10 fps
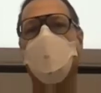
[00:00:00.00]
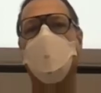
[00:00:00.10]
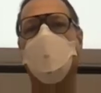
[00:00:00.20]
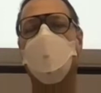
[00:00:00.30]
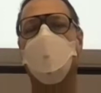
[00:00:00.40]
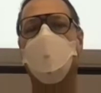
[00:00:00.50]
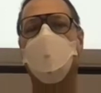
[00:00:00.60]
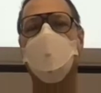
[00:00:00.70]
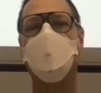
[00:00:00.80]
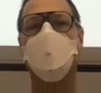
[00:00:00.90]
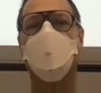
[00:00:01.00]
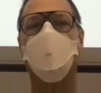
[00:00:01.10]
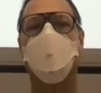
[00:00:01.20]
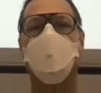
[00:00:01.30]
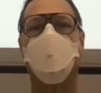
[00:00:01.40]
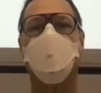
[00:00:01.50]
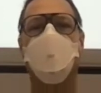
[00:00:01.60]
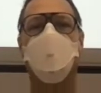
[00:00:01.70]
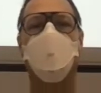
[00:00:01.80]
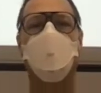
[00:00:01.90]
Here, there's another
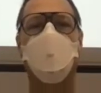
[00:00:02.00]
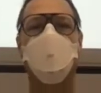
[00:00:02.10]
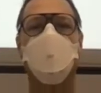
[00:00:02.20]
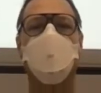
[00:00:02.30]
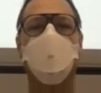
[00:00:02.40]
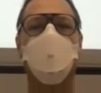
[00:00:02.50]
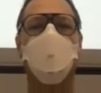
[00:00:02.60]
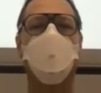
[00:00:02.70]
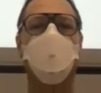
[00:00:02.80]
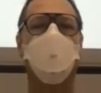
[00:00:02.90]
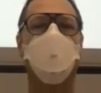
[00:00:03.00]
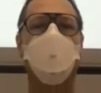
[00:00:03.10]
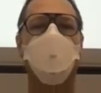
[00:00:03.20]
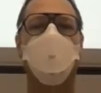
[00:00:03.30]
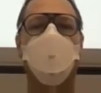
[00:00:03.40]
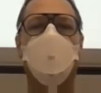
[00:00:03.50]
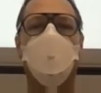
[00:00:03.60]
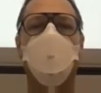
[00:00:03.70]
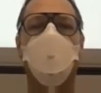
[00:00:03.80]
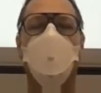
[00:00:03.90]
emission filter.
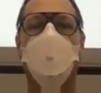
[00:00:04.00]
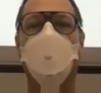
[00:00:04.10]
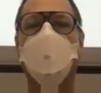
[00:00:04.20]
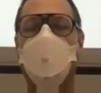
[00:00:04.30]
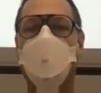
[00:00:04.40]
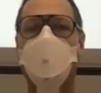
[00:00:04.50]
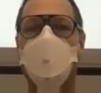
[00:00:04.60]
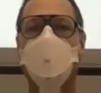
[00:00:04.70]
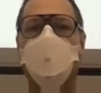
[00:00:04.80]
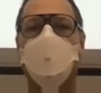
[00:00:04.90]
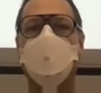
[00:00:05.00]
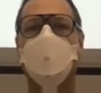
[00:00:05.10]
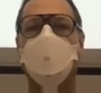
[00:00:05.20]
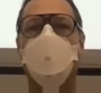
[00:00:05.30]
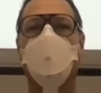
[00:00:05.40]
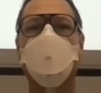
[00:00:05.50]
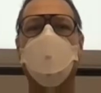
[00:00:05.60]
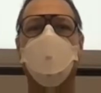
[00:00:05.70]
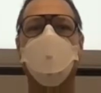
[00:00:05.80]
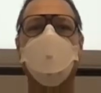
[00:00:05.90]
Why? Because there's
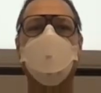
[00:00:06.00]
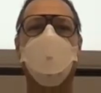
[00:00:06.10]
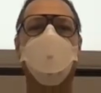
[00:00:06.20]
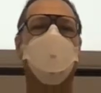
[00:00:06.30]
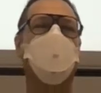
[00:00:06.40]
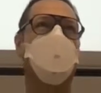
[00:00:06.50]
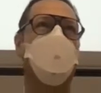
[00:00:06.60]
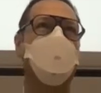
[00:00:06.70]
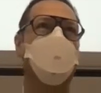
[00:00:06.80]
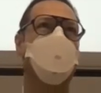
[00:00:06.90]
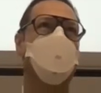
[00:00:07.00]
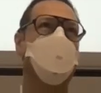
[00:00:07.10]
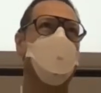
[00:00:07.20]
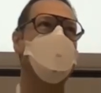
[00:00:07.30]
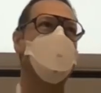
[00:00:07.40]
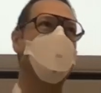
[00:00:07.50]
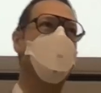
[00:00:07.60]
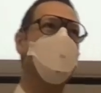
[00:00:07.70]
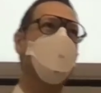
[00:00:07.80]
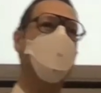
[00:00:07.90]
always some scattered light, right? So
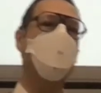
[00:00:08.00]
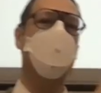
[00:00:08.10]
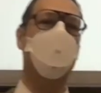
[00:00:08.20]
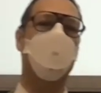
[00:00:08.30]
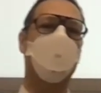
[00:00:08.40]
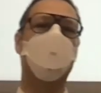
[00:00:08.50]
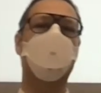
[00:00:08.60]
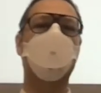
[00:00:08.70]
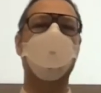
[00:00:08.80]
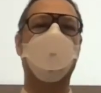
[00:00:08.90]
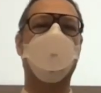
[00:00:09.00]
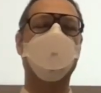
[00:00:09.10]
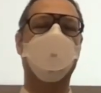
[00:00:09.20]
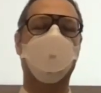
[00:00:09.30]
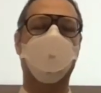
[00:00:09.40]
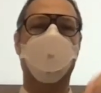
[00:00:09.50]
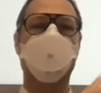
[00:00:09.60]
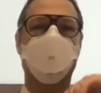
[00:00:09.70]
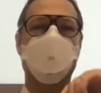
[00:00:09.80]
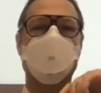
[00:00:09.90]
if you emit blue light, or
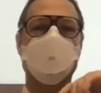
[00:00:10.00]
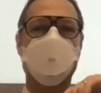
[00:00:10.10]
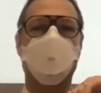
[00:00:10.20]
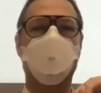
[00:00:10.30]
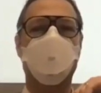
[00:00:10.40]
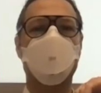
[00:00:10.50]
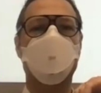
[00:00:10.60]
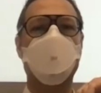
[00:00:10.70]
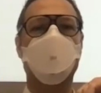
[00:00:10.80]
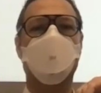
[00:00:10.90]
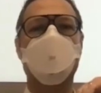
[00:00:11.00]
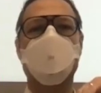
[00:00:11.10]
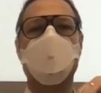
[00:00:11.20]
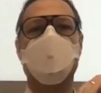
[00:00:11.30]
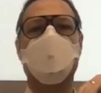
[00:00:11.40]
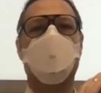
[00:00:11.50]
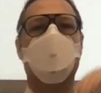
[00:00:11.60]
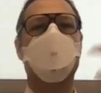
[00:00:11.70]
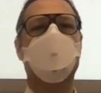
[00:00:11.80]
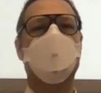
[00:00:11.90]
sorry, excite with blue light,
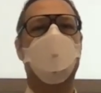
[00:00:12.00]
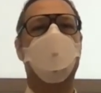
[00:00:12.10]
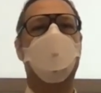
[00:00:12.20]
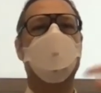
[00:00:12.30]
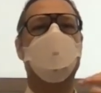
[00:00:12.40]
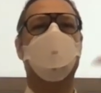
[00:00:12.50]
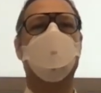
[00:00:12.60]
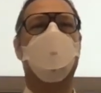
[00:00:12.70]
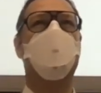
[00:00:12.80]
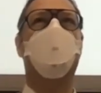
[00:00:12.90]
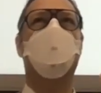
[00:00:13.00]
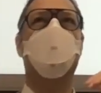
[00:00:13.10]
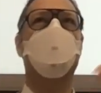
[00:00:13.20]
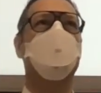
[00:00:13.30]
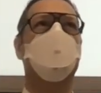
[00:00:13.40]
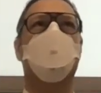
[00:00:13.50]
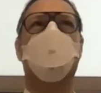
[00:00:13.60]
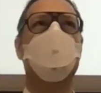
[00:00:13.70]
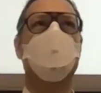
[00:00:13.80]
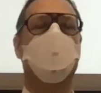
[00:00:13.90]
and your sample has some scattering, which it
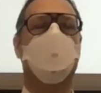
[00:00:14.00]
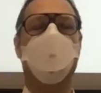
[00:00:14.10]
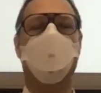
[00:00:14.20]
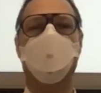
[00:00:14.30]
always will have,